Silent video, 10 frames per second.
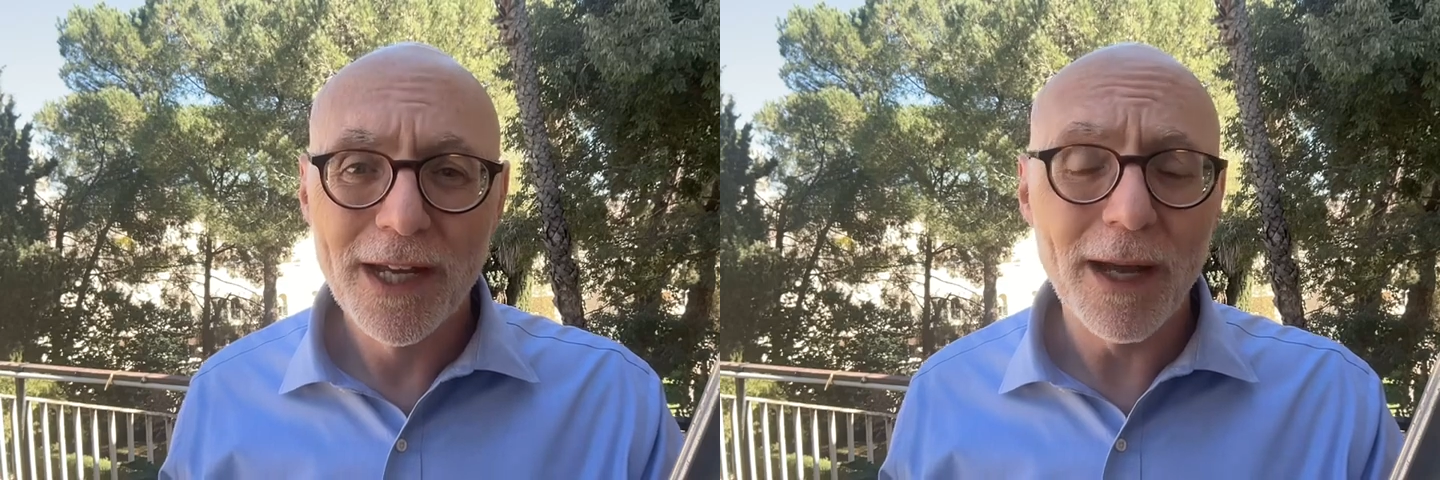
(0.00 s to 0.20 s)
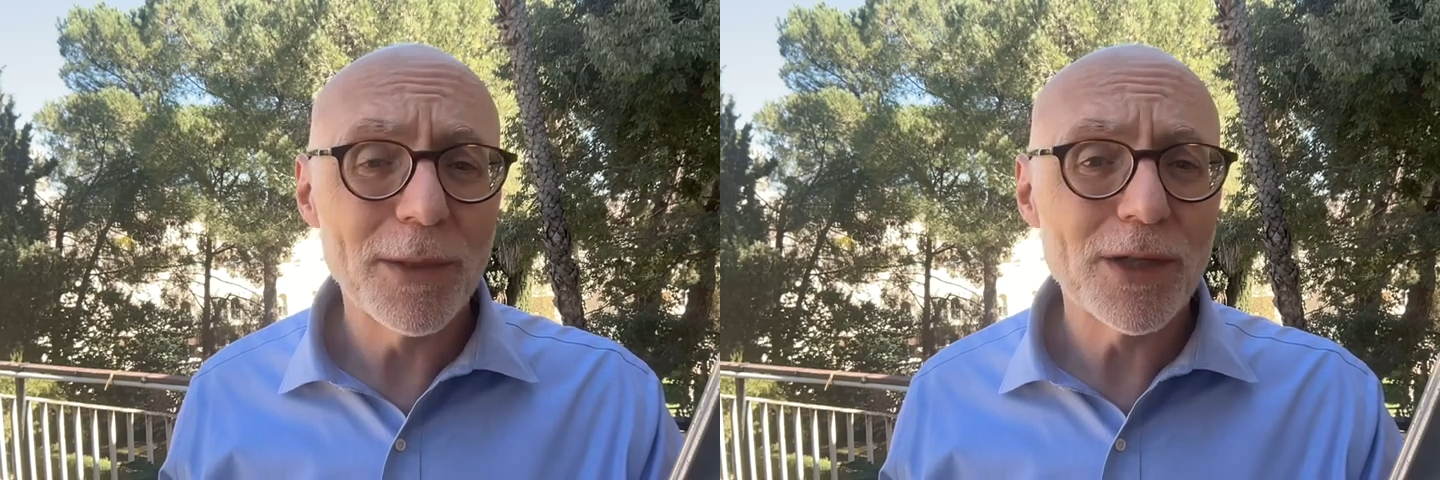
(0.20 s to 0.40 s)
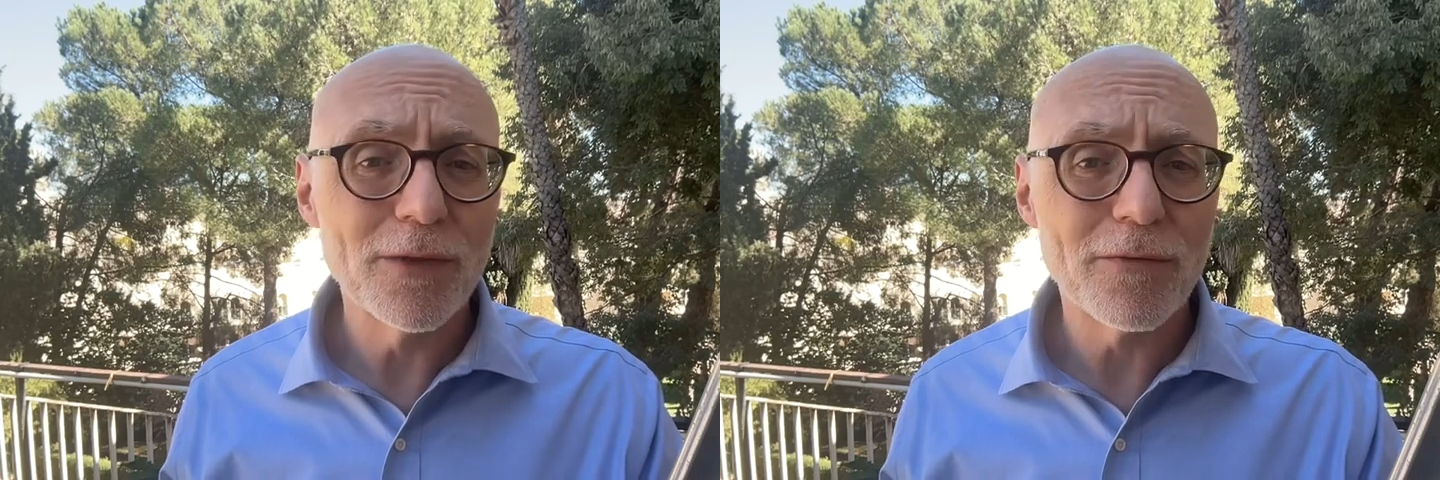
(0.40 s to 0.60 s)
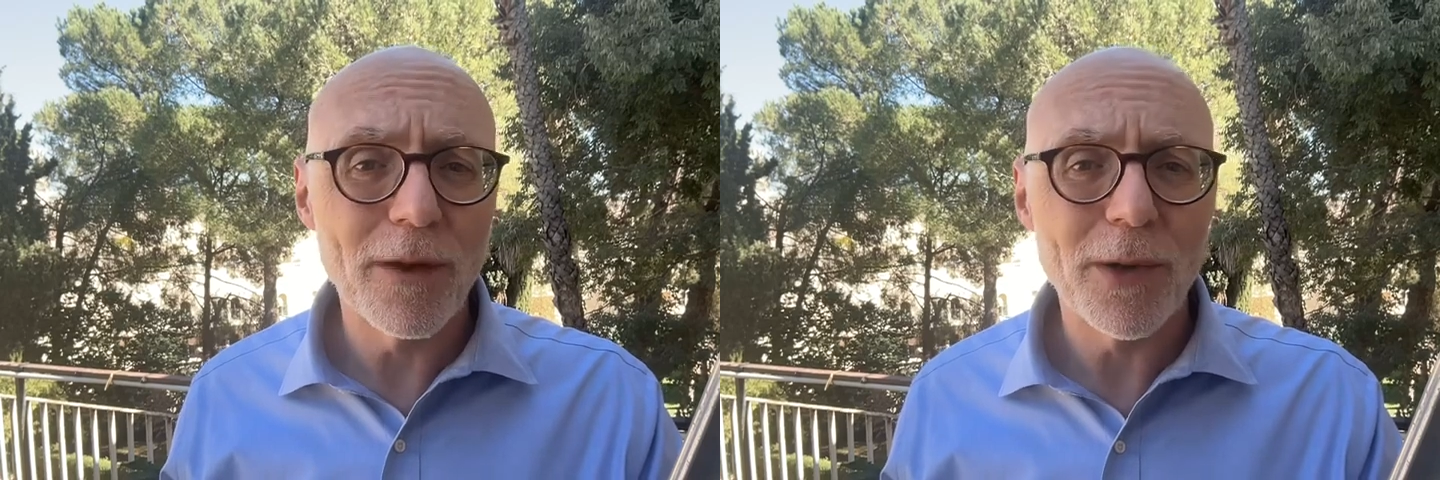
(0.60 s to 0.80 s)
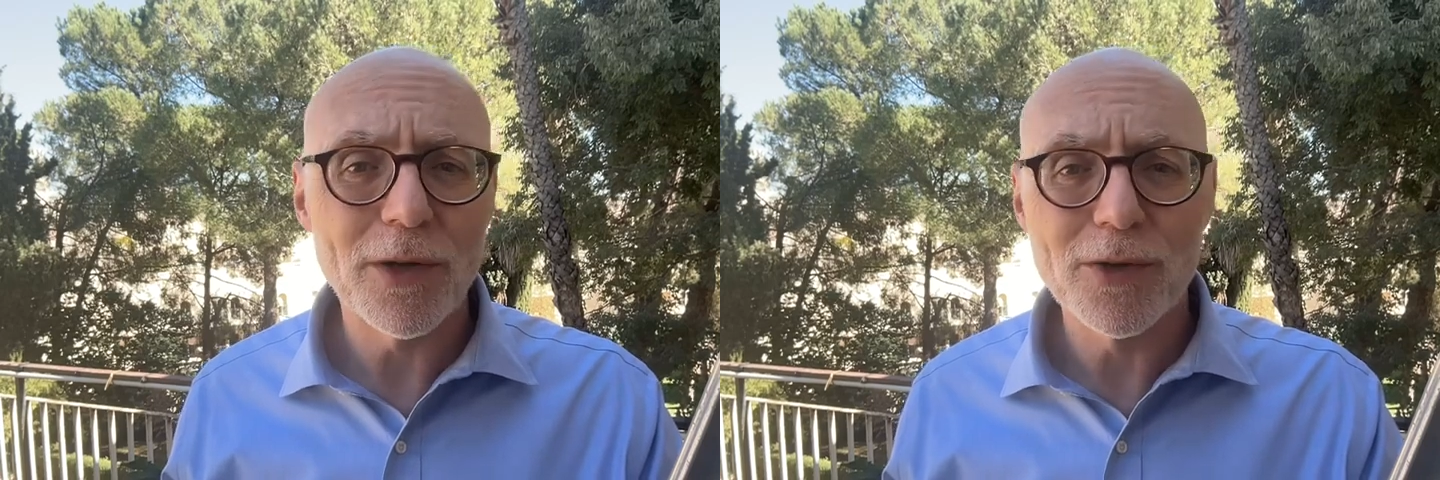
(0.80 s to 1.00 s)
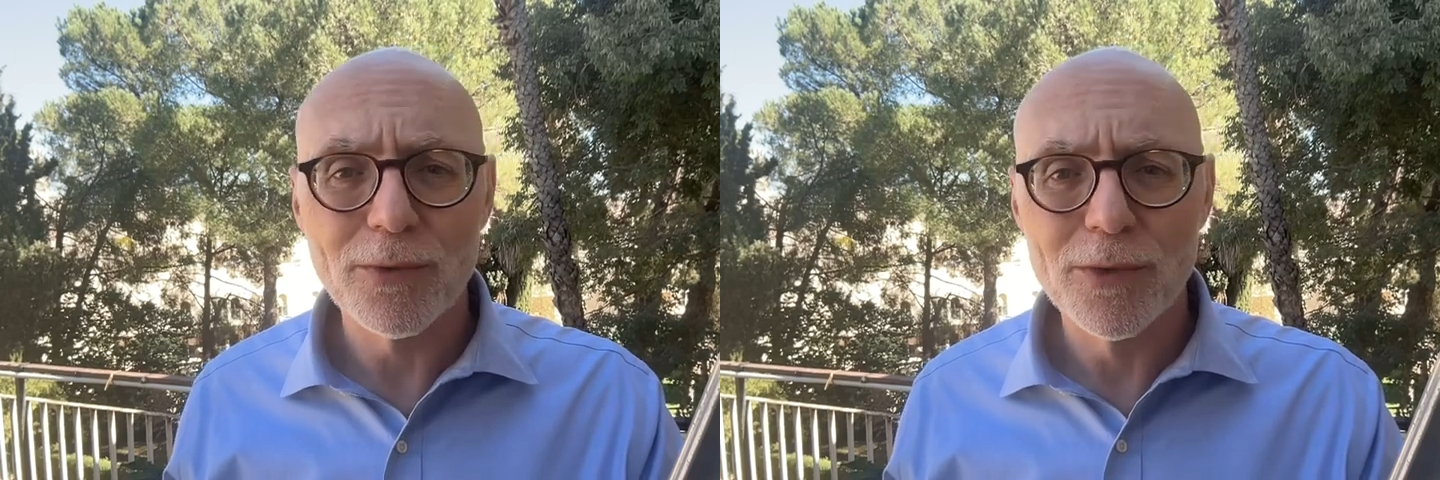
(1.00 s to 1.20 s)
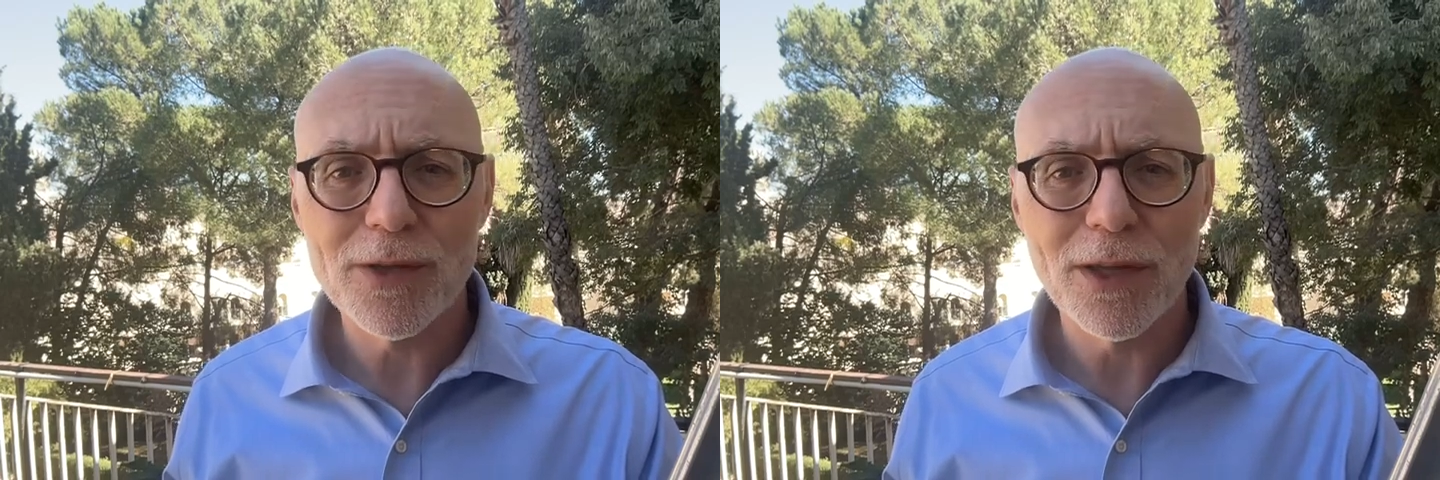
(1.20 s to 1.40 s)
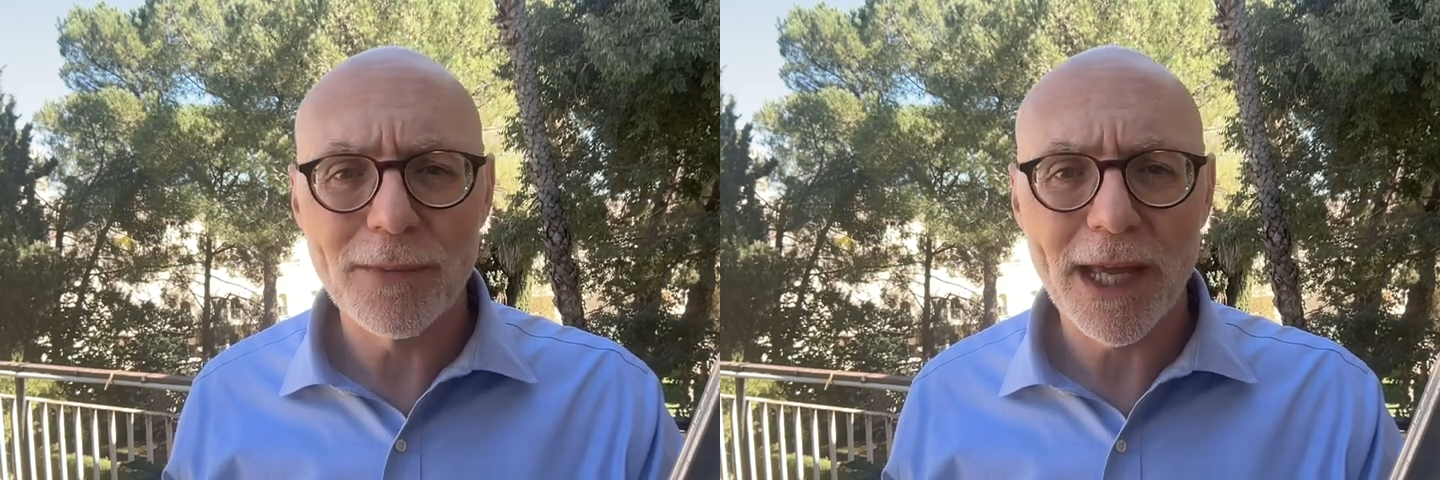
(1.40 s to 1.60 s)
coming to you from our
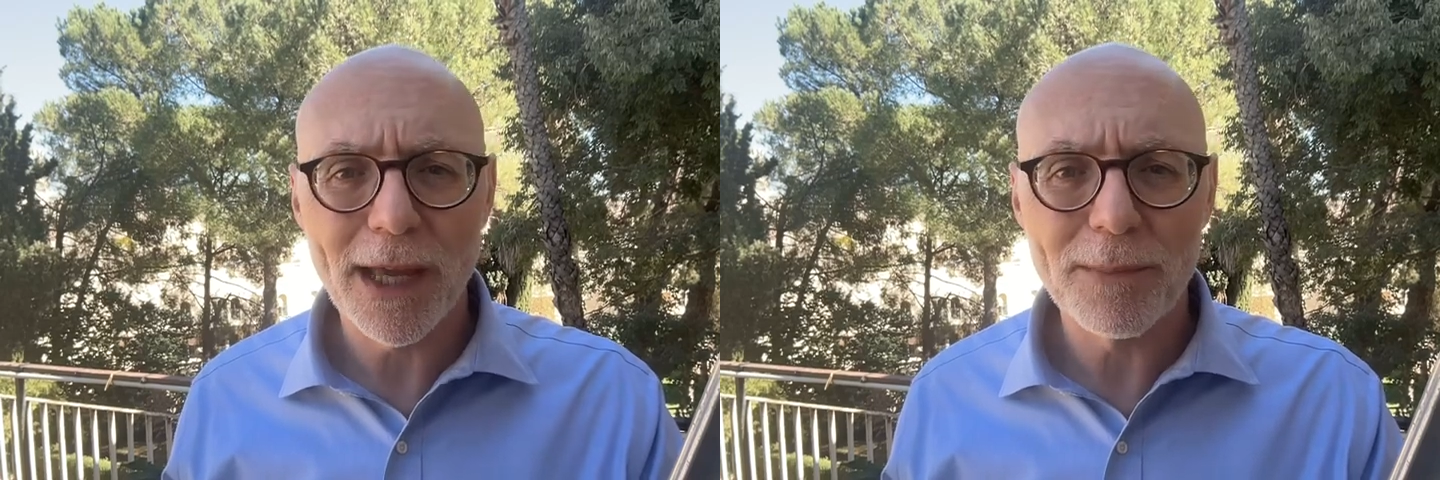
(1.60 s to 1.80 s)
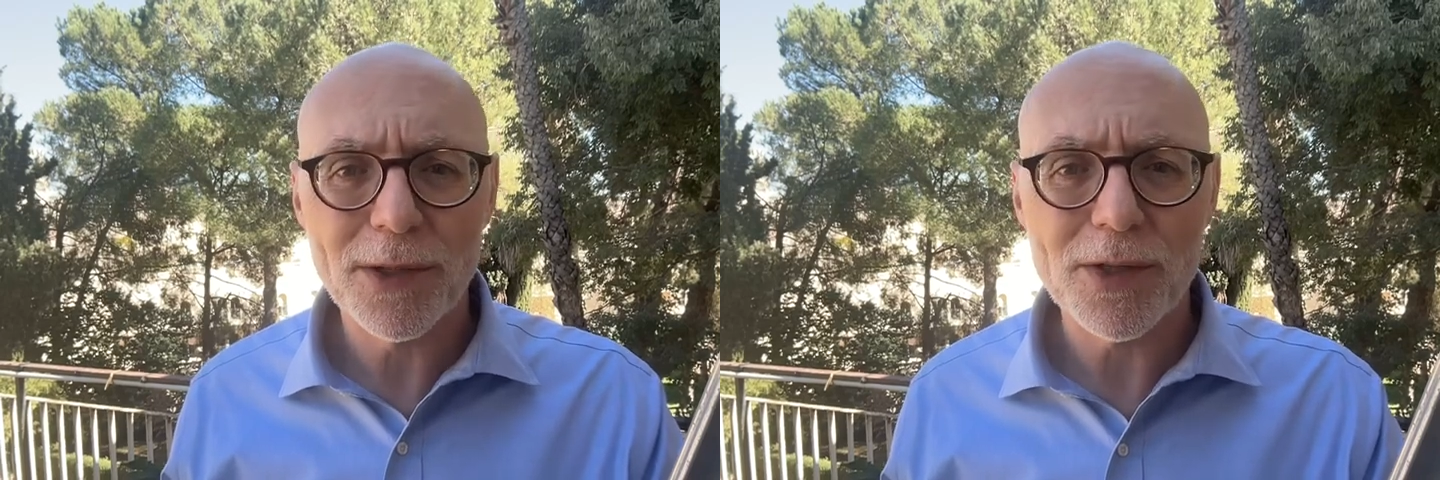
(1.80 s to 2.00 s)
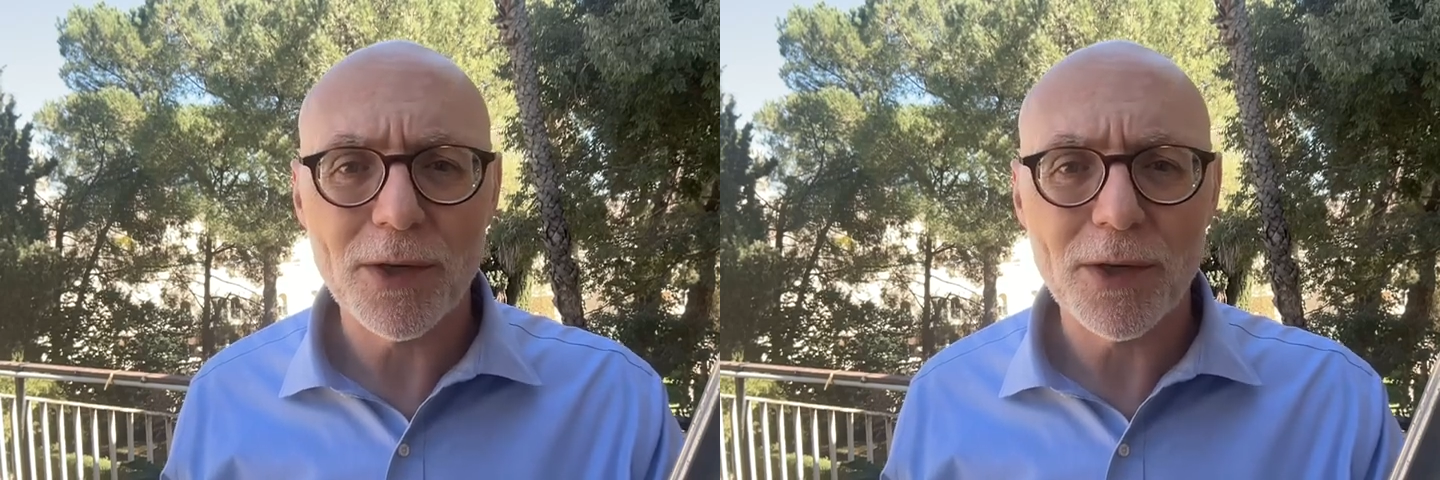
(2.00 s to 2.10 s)
Jerusalem campus,